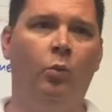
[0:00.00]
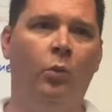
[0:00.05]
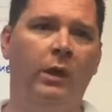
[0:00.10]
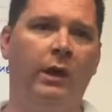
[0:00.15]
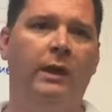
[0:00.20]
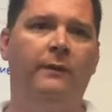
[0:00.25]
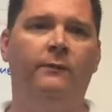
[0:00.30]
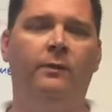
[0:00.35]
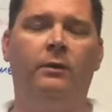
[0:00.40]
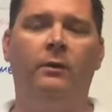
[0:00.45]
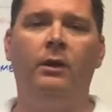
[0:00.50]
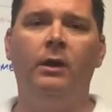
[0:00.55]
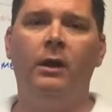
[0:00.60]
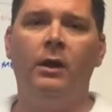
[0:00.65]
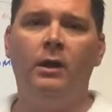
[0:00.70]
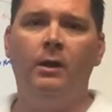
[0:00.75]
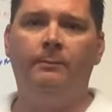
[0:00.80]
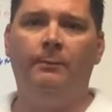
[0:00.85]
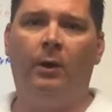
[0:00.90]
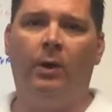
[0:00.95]
whatever
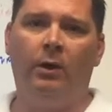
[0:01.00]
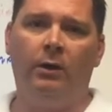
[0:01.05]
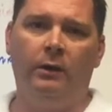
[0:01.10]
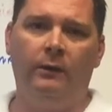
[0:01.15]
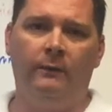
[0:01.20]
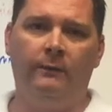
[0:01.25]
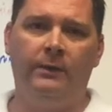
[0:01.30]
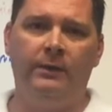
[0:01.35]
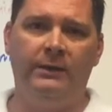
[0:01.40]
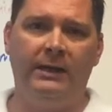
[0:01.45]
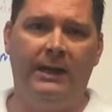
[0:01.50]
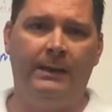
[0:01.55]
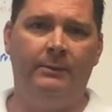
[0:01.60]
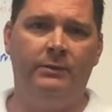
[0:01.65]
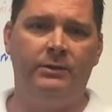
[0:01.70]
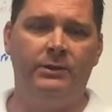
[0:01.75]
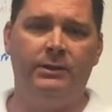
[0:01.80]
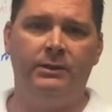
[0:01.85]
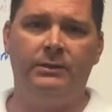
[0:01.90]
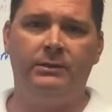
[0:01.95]
part of the
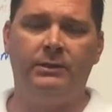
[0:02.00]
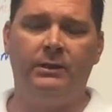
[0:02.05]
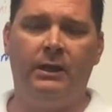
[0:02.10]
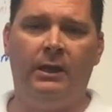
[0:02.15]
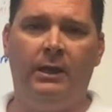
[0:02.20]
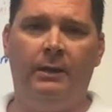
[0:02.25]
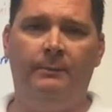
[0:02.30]
damages